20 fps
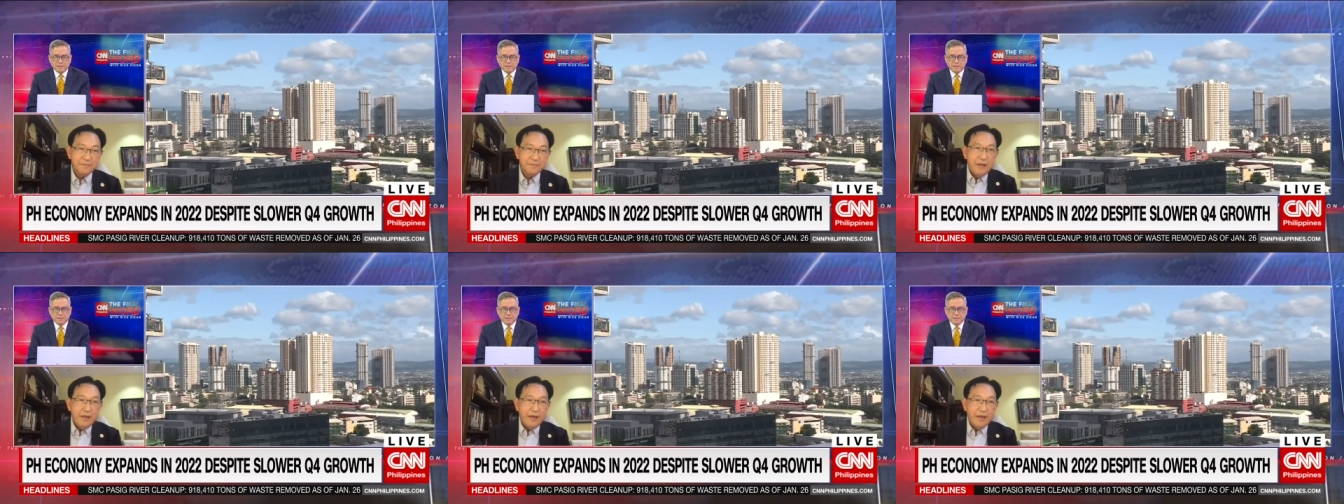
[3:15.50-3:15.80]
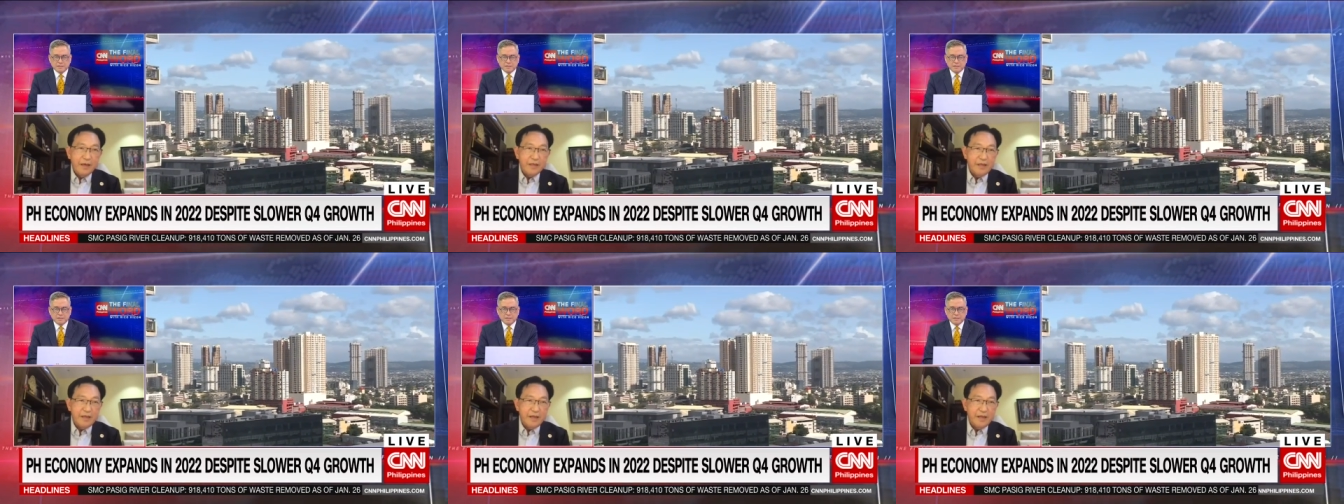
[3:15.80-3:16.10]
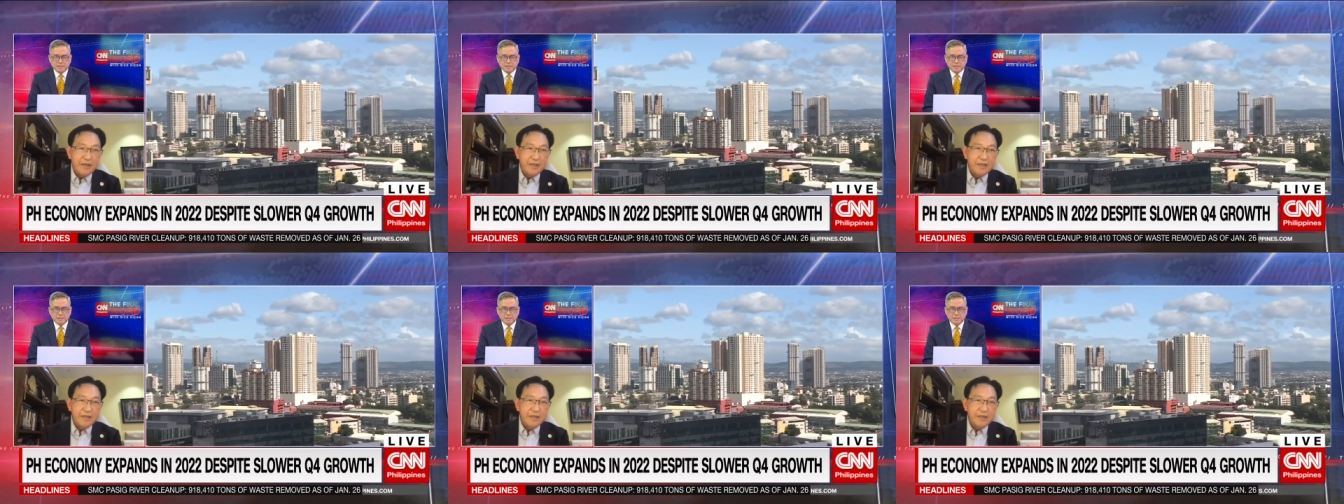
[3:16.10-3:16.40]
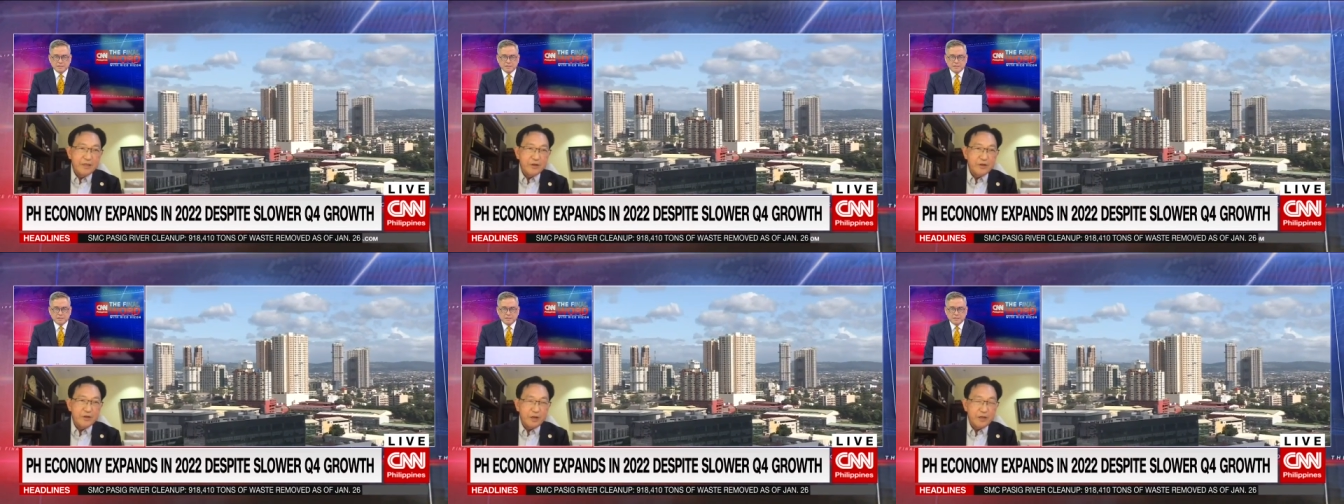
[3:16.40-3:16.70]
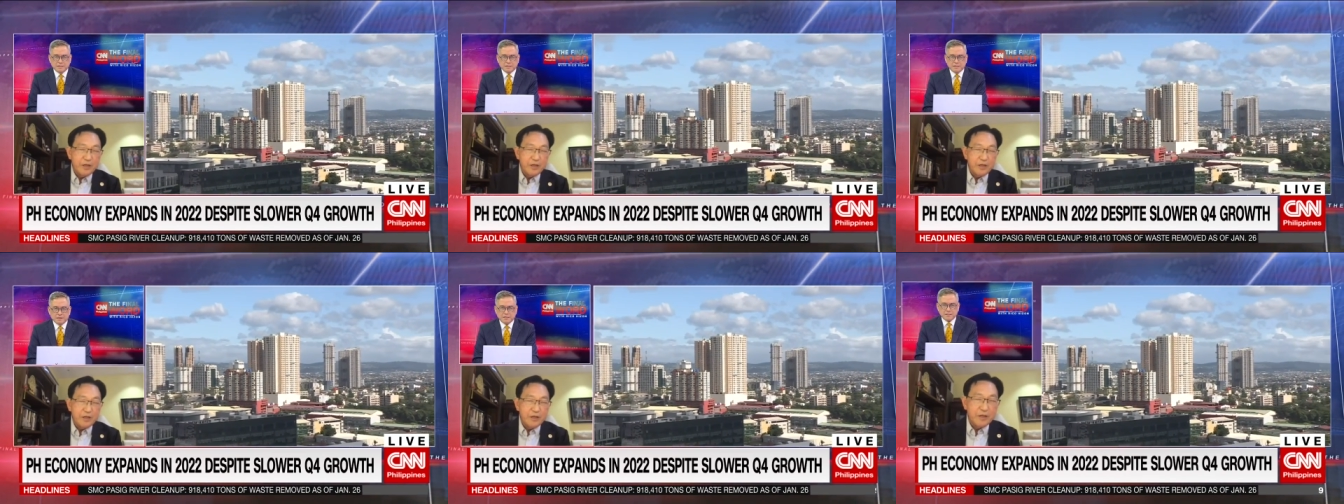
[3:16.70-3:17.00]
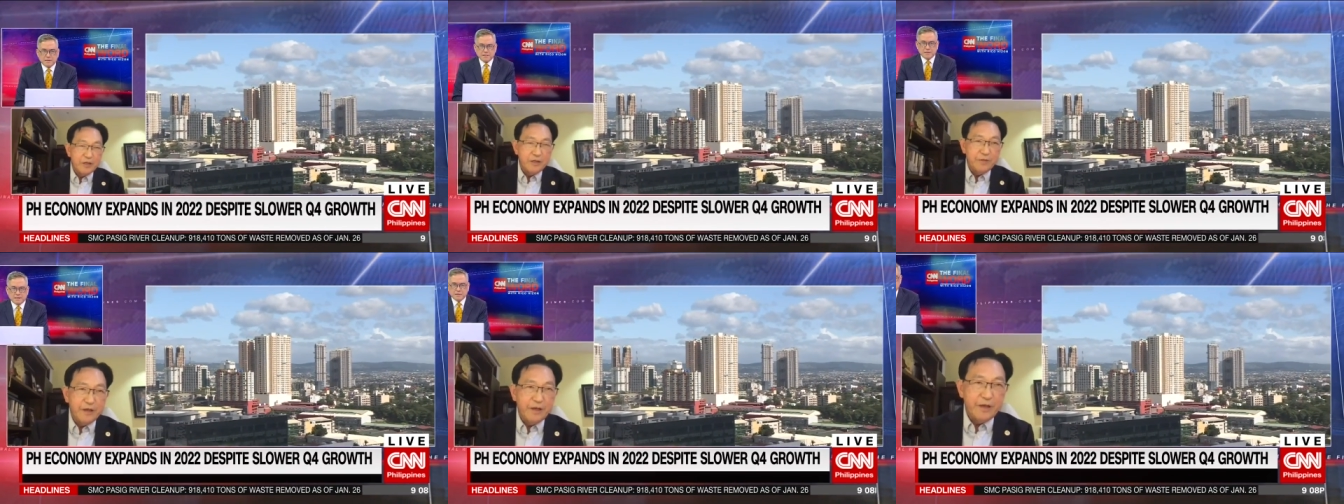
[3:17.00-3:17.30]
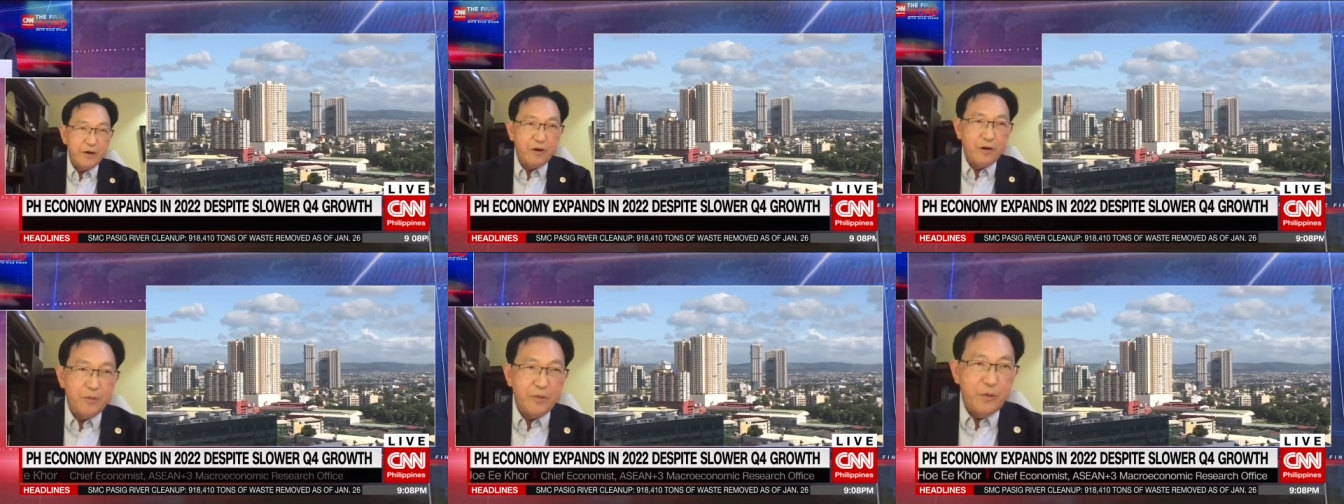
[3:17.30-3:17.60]
Yes, that's the structure of the
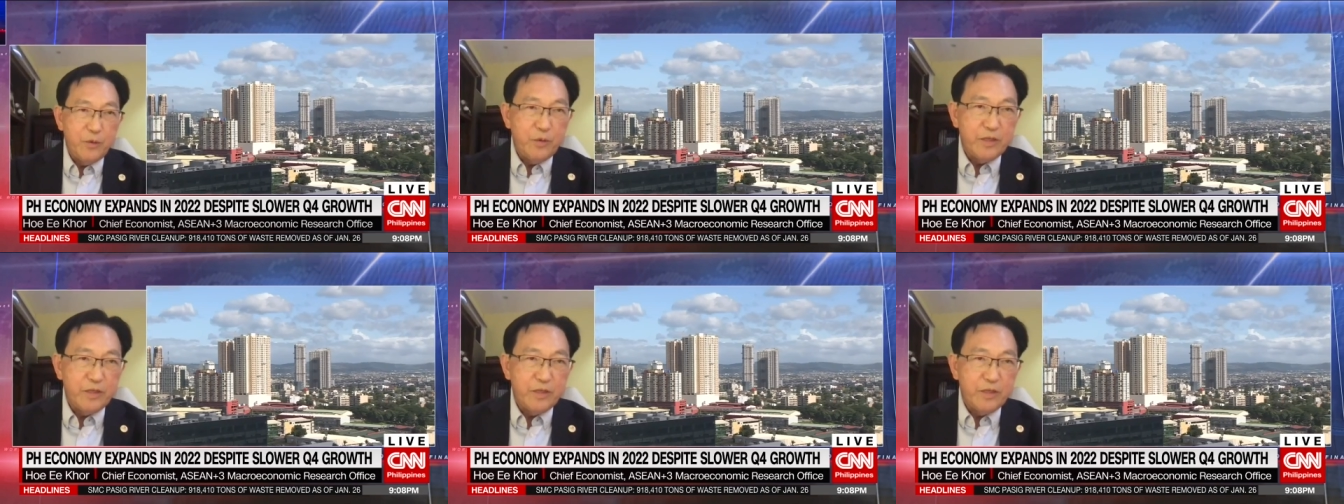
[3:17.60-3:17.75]
economy,